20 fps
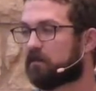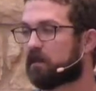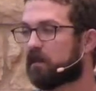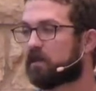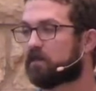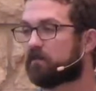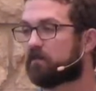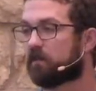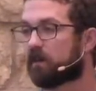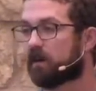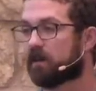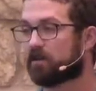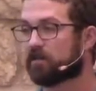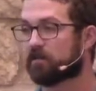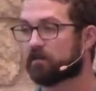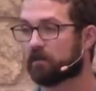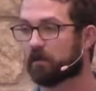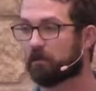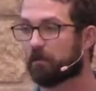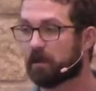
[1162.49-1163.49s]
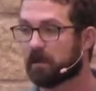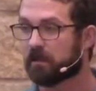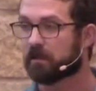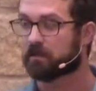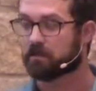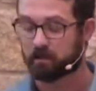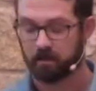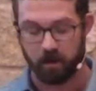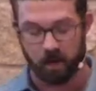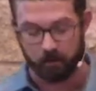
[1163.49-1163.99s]
is for us to repent
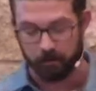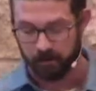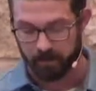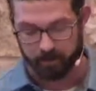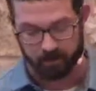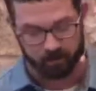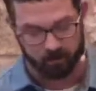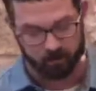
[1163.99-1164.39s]
and not perish.